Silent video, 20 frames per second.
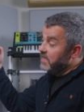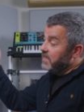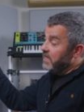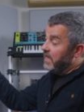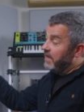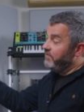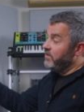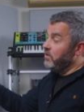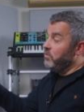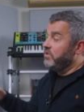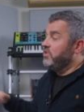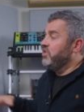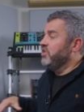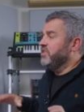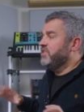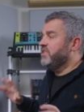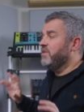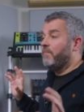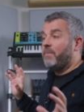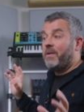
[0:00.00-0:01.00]
If you were
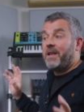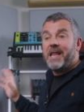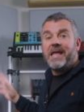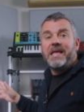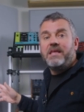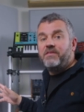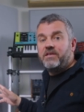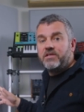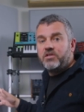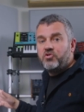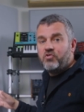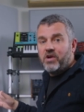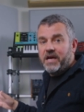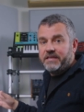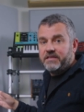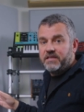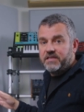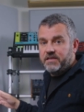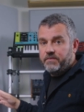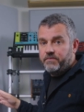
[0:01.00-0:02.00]
just to play this track
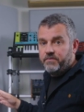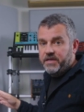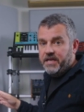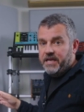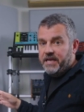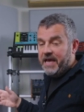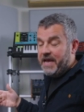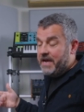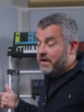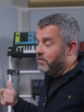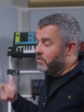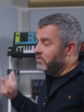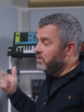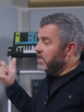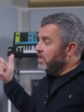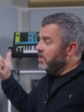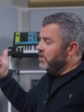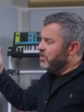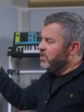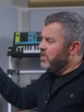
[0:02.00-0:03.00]
to somebody now,
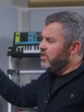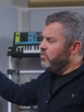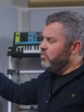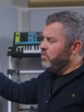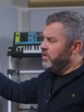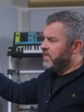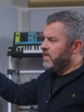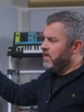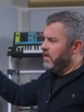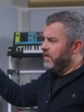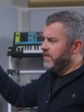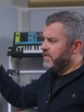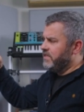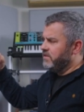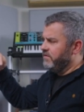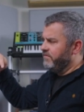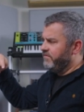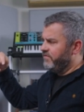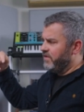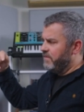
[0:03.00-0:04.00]
you would kind
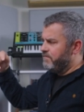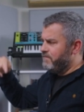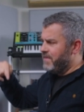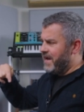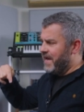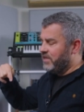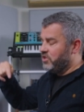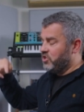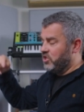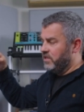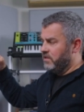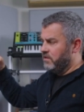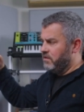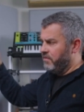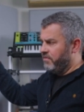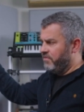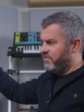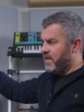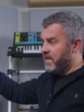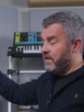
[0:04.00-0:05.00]
of imagine
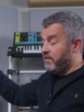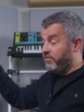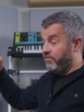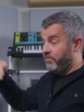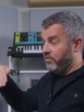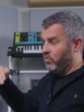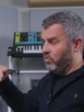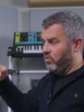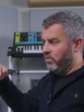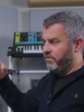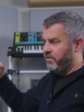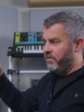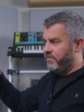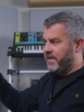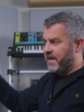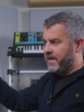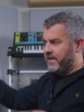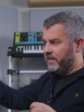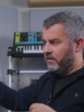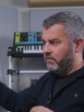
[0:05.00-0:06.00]
that they thought that
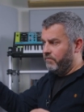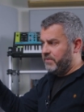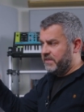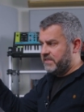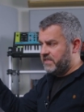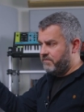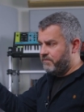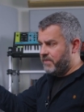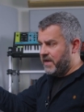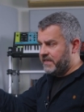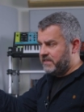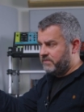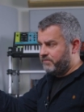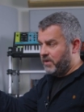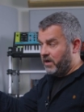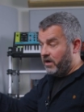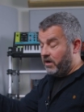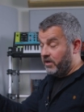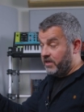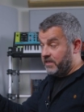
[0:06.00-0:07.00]
that little busy bass
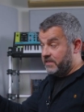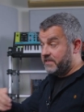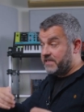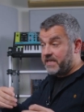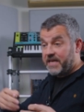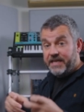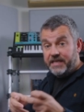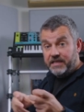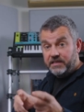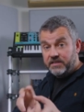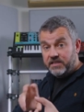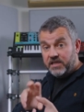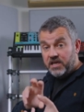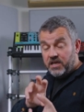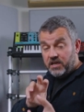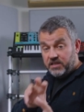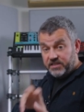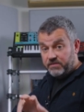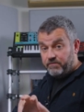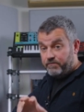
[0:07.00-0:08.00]
part contained
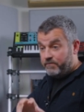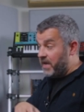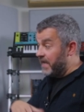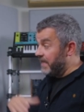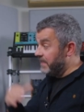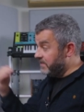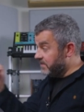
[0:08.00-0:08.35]
some bass